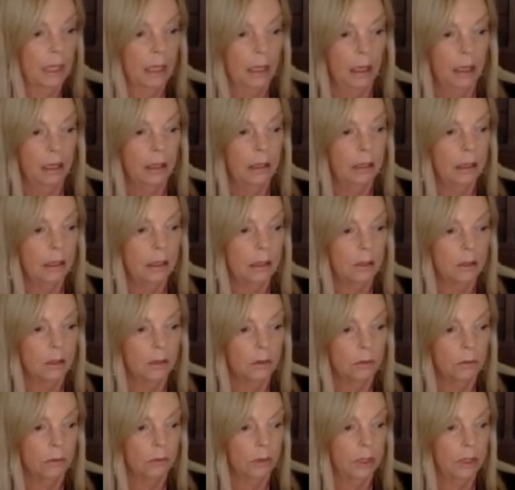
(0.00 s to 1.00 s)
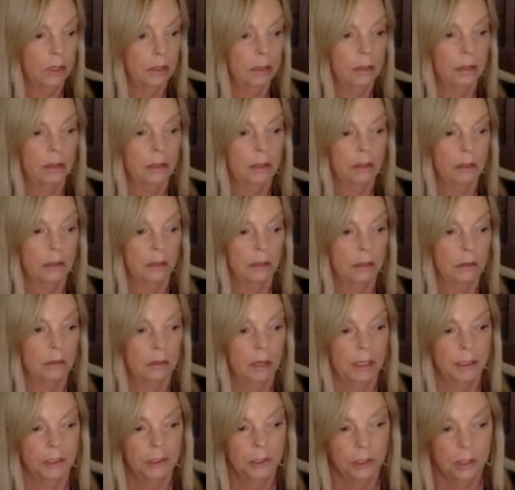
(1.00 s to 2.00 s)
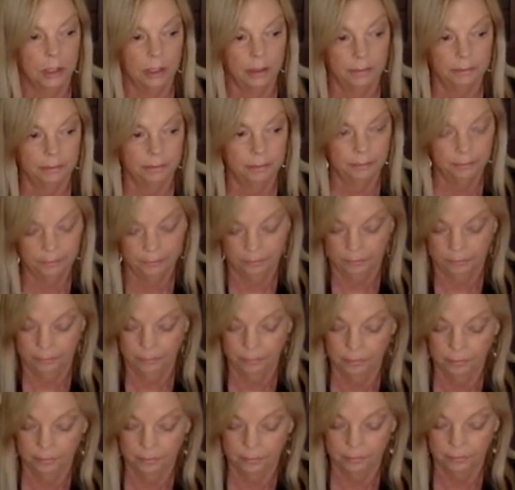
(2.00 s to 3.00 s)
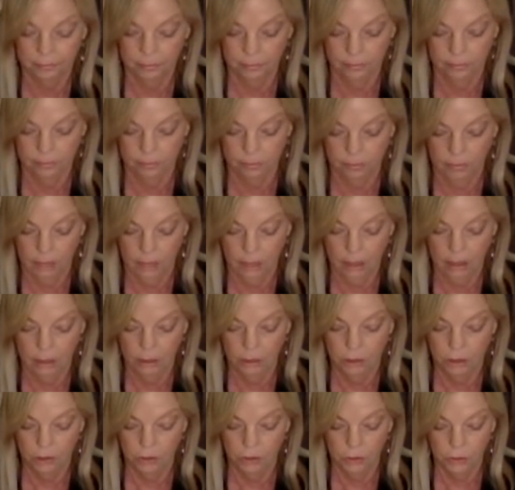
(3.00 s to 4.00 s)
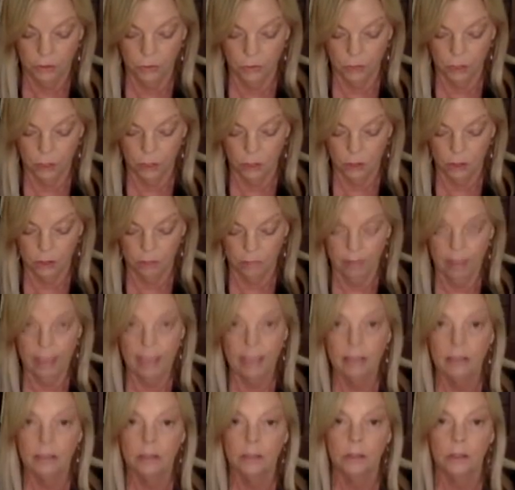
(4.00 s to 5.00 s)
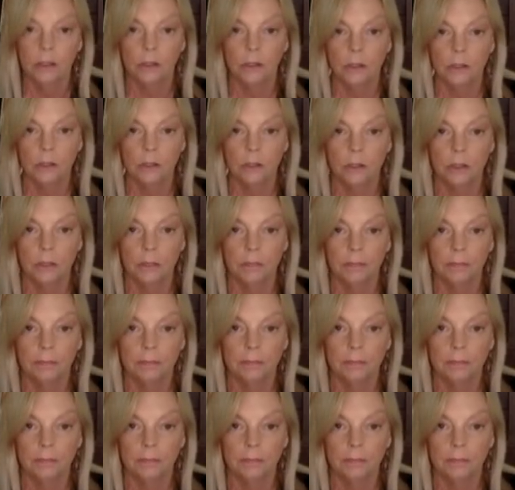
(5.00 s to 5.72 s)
Another really good question. Jules, you can do it. If I can do it, you can do it.